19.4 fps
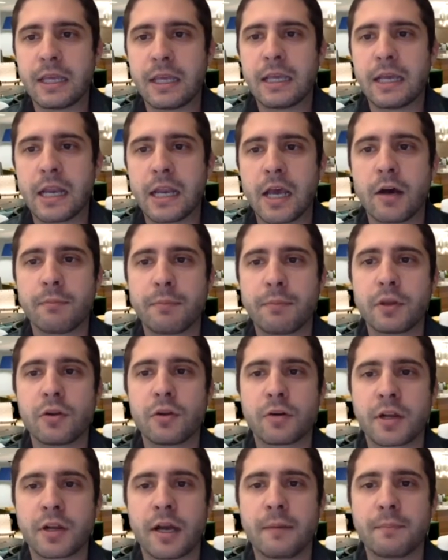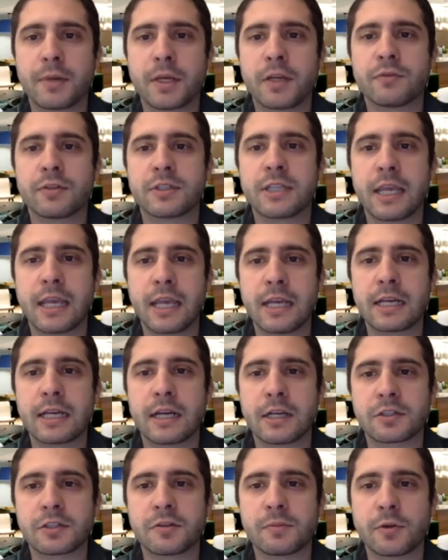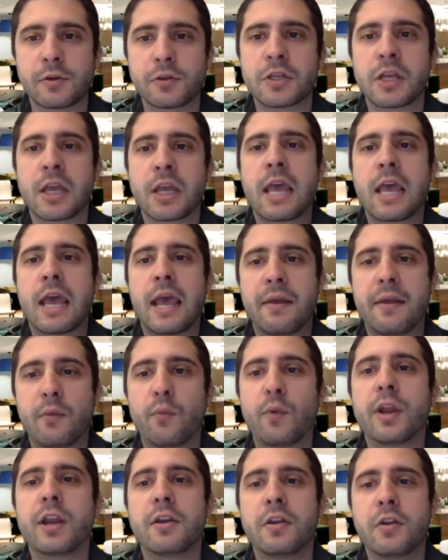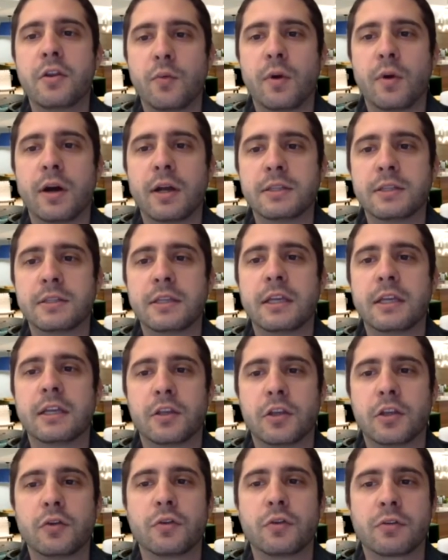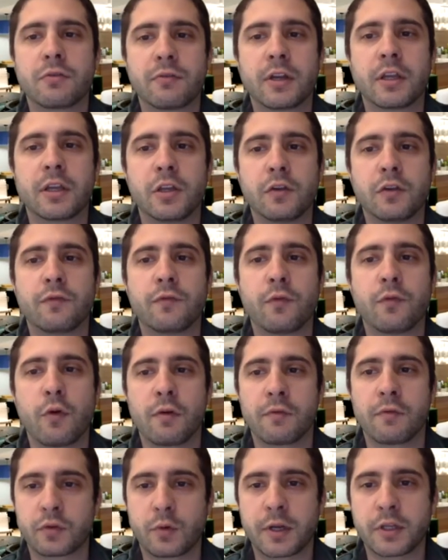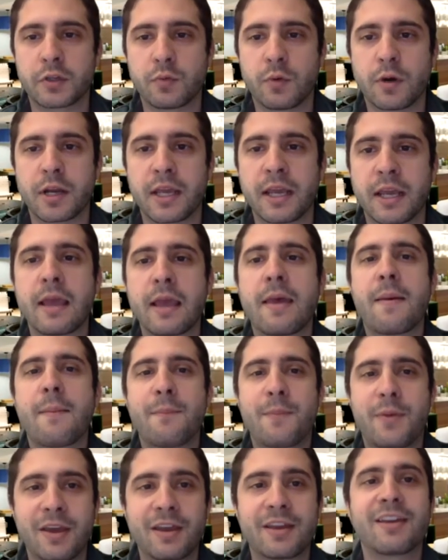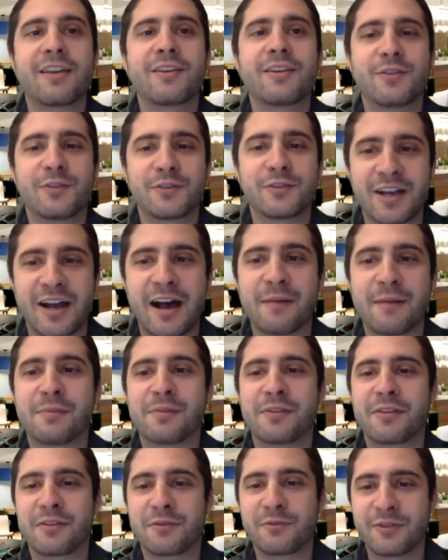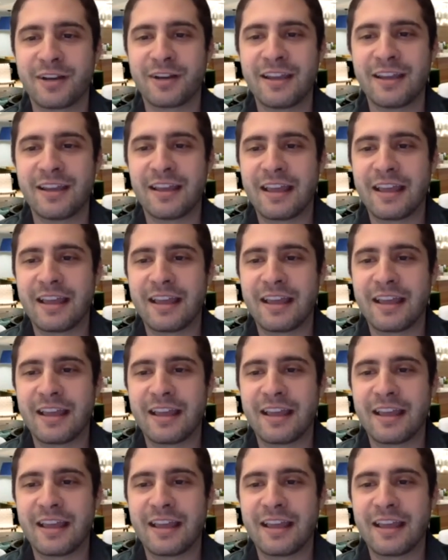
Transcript: in helping your company retain customers and win new ones in Q3, Q4 of 2020? Pick your top three,